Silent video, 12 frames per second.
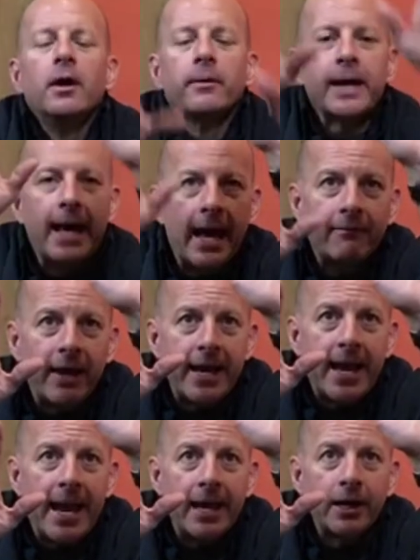Going to have
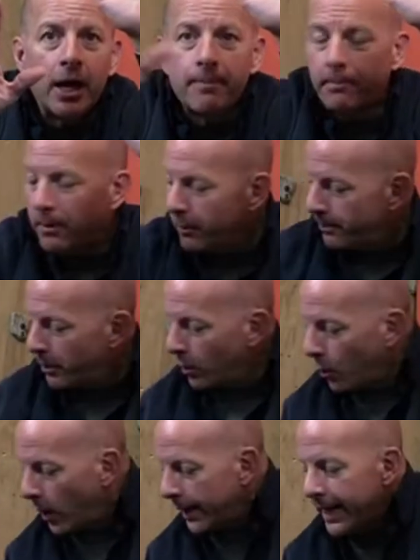a hand up. I'm going to put
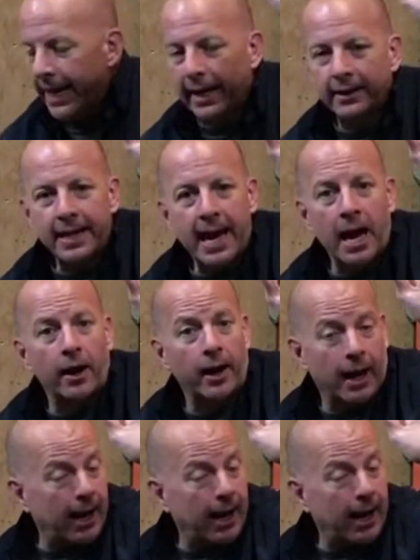one hand down.